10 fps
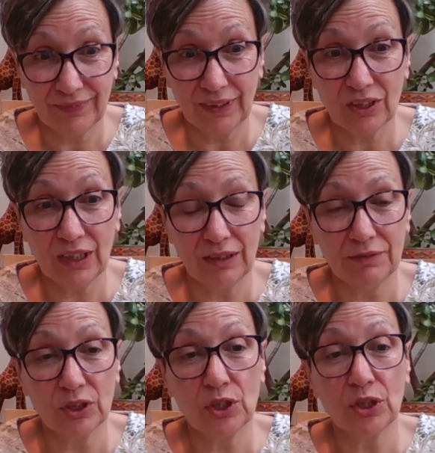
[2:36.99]
She loves
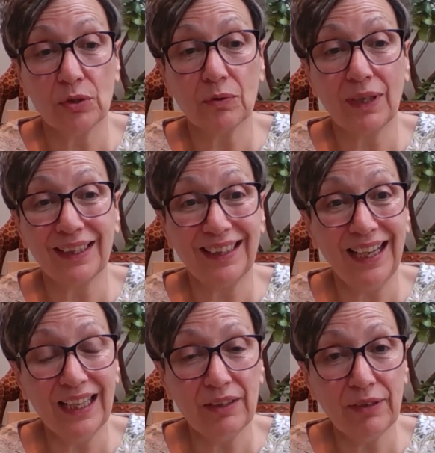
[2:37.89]
it too, so I can
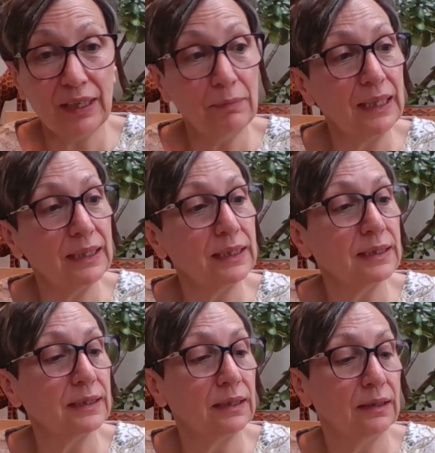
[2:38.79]
highly recommend
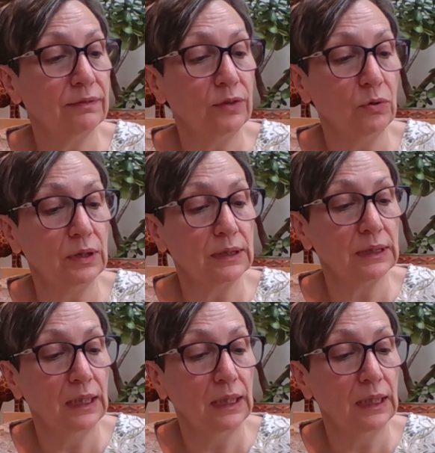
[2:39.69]
this, folks.